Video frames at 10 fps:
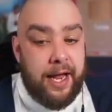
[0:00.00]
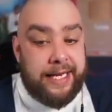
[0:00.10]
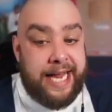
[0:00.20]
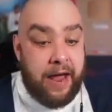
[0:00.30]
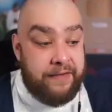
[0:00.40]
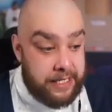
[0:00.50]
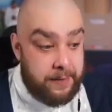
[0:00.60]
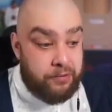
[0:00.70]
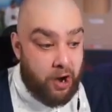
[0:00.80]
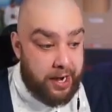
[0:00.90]
Kevin De
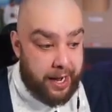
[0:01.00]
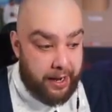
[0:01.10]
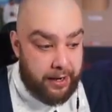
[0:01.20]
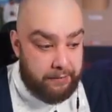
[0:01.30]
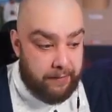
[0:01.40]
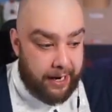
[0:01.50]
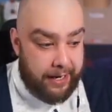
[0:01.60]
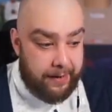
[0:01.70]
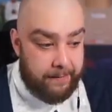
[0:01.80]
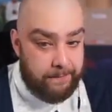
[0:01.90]
Bruyne,
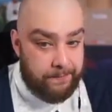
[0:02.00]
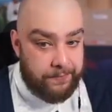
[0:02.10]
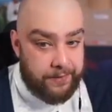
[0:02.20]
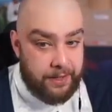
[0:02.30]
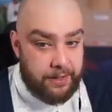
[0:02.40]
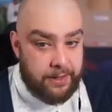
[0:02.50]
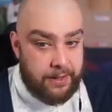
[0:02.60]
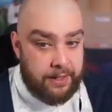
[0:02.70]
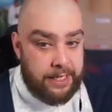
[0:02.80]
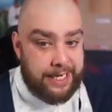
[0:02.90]
right?
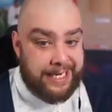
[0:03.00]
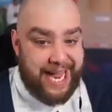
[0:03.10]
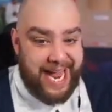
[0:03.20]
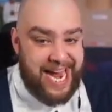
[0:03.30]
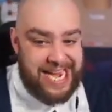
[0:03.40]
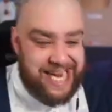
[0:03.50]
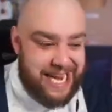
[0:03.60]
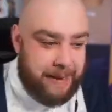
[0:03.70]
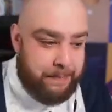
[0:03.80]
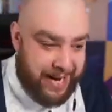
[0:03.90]

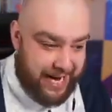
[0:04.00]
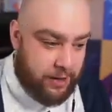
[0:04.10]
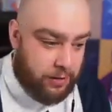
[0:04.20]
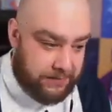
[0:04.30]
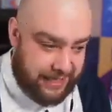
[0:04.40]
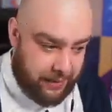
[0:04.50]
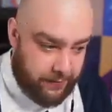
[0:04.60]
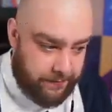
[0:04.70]
KDB comes out.